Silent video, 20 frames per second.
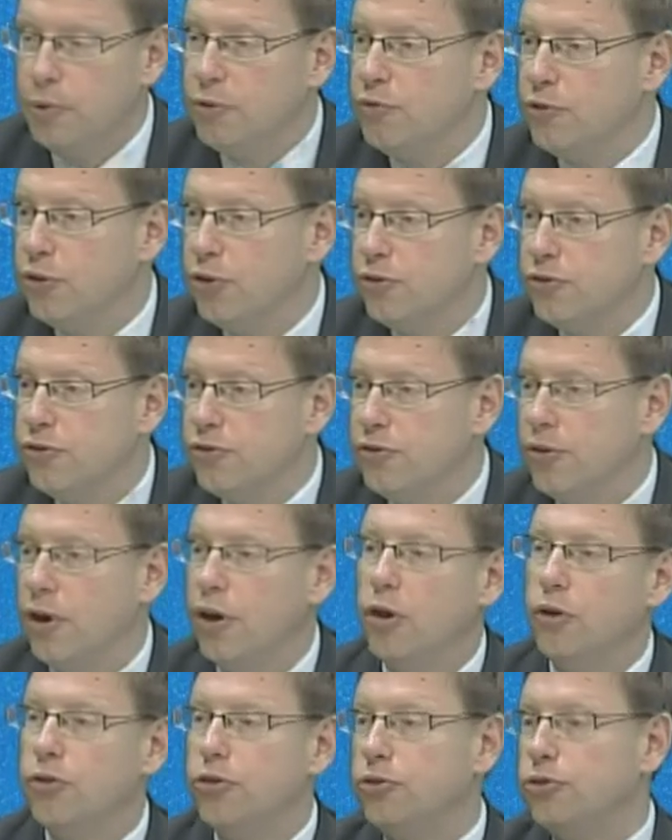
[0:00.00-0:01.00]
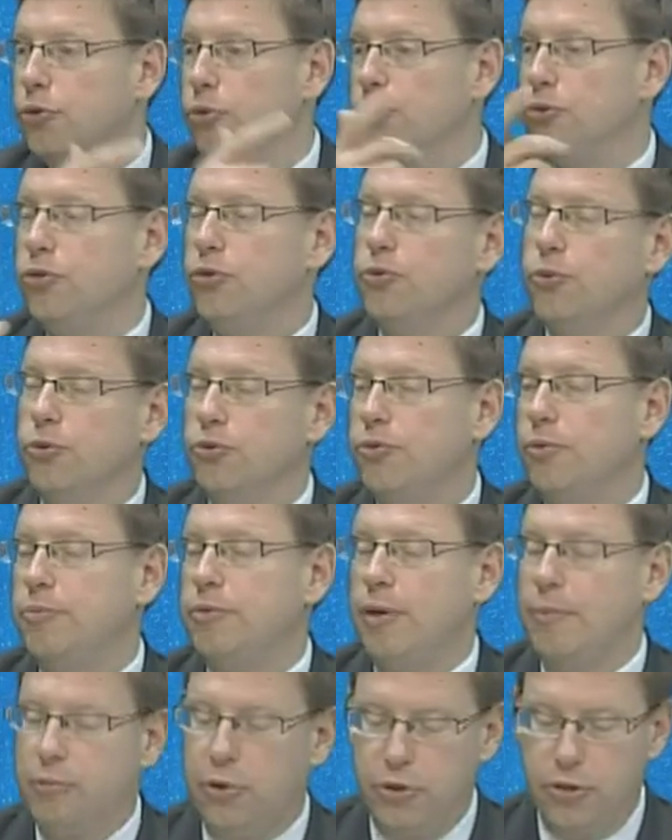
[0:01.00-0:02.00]
1st through
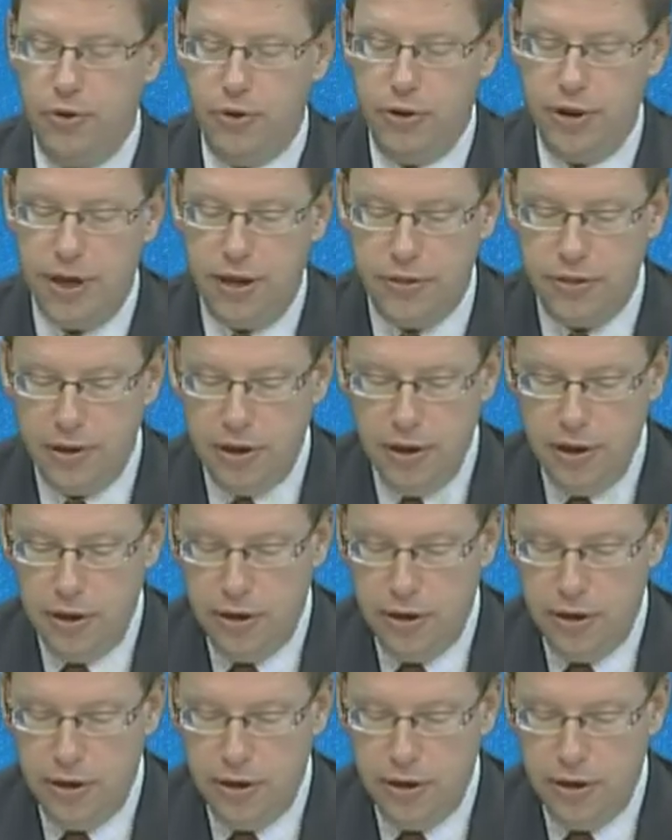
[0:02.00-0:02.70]
September 30th.